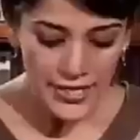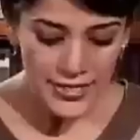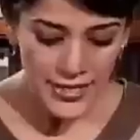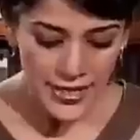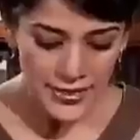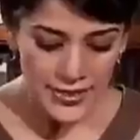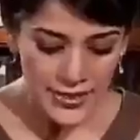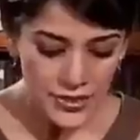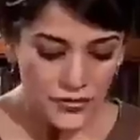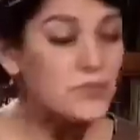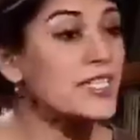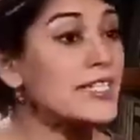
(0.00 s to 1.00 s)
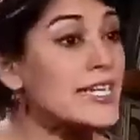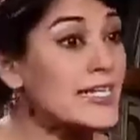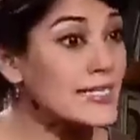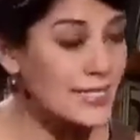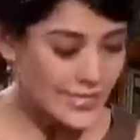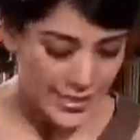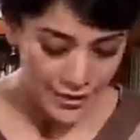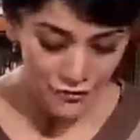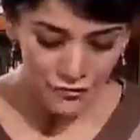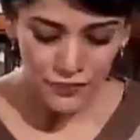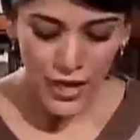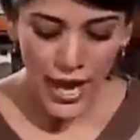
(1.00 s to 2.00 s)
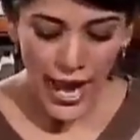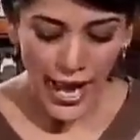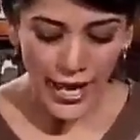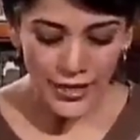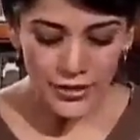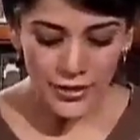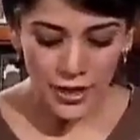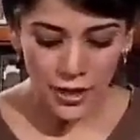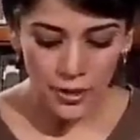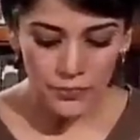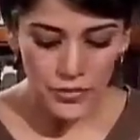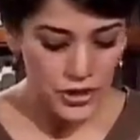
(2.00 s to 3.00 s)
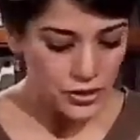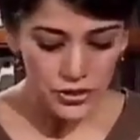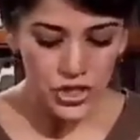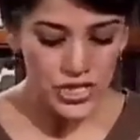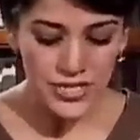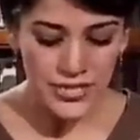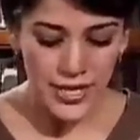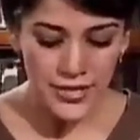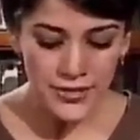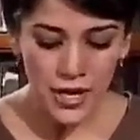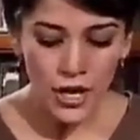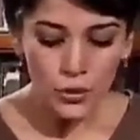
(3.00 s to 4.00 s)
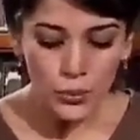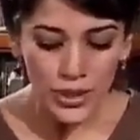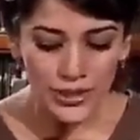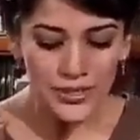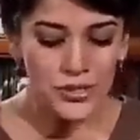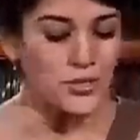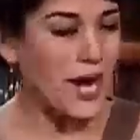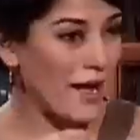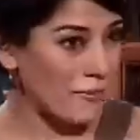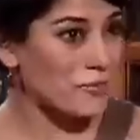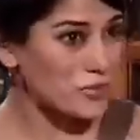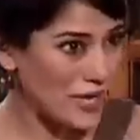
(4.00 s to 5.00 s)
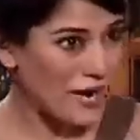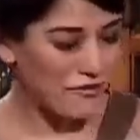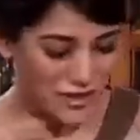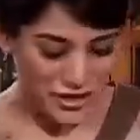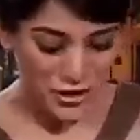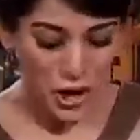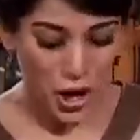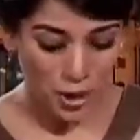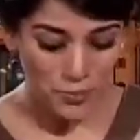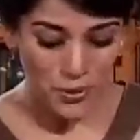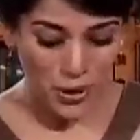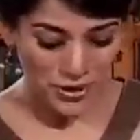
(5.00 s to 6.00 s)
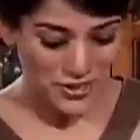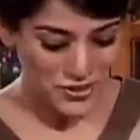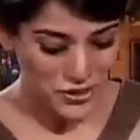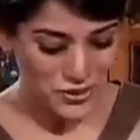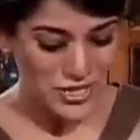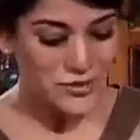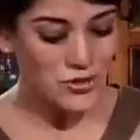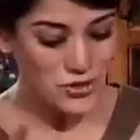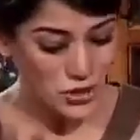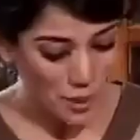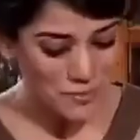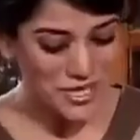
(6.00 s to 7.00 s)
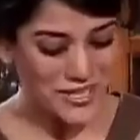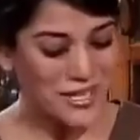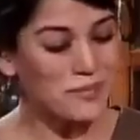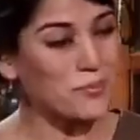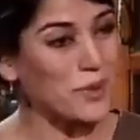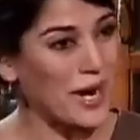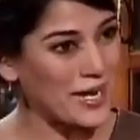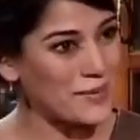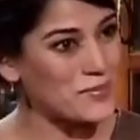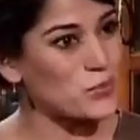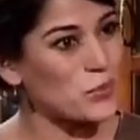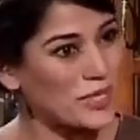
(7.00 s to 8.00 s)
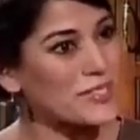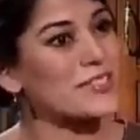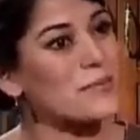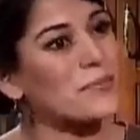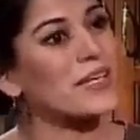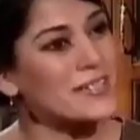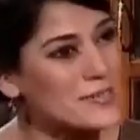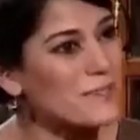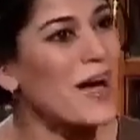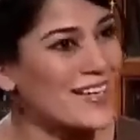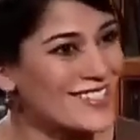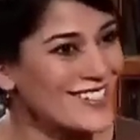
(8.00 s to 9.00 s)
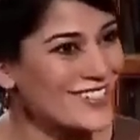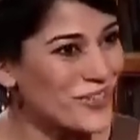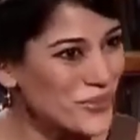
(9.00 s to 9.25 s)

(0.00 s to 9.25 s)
It says it's from Seek and Save, and um, he or she says, "Will the tra- traffic cop on the street stop taking bribes once the bill is passed?"